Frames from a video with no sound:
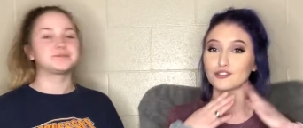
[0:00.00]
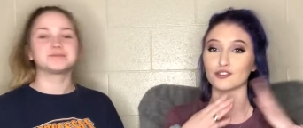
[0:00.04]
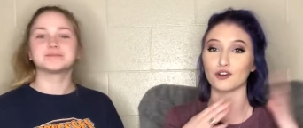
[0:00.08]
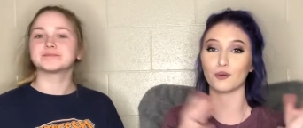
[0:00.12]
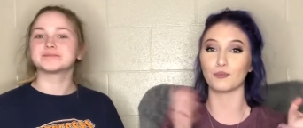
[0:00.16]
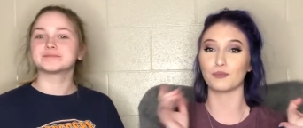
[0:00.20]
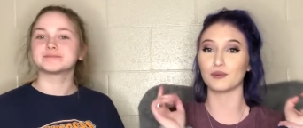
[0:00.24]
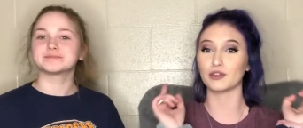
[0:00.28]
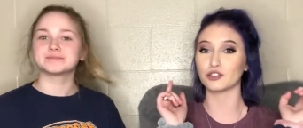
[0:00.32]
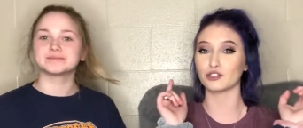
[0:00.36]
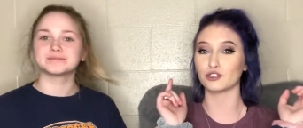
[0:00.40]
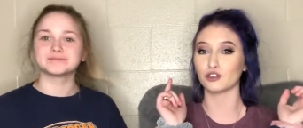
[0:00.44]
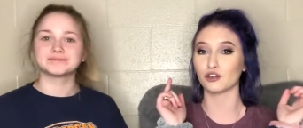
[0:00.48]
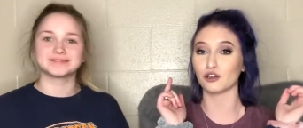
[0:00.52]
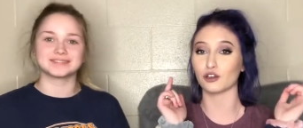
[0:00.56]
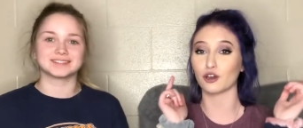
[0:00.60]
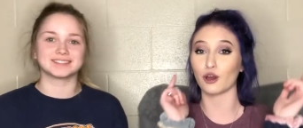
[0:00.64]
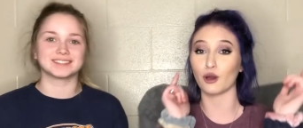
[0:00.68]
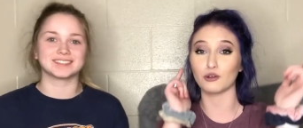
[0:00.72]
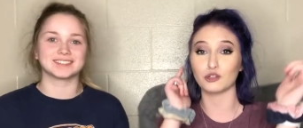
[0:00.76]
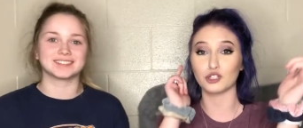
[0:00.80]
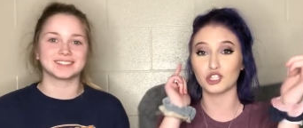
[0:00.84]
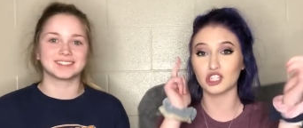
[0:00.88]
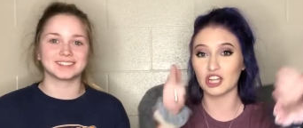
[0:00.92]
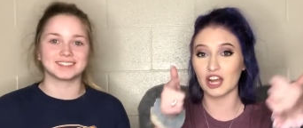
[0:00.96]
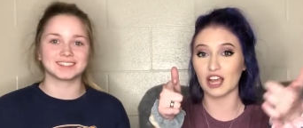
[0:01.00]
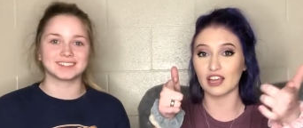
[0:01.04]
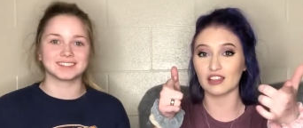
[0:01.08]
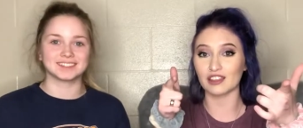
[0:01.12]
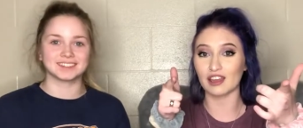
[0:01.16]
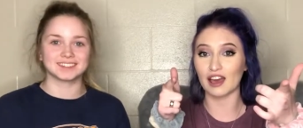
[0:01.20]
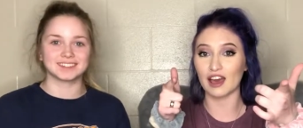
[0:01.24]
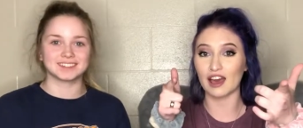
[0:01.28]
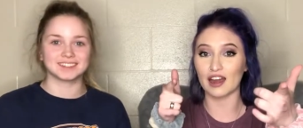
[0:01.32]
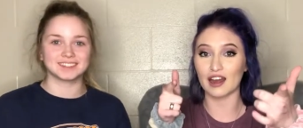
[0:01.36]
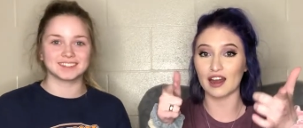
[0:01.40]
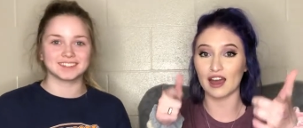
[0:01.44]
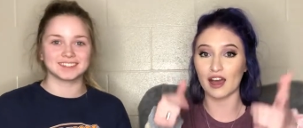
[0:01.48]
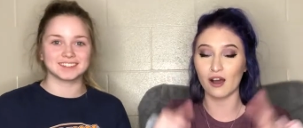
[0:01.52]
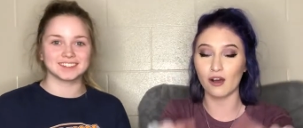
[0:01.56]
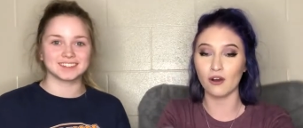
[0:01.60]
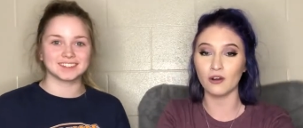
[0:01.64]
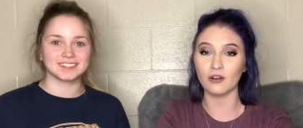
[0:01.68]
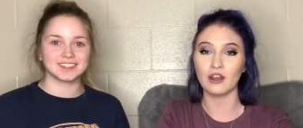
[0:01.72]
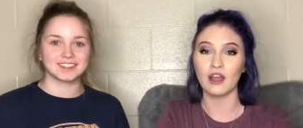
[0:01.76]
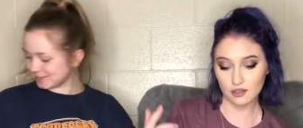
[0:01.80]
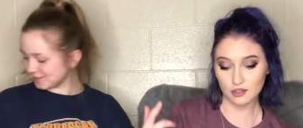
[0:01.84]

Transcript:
Speaker 1: so be sure to go check that out.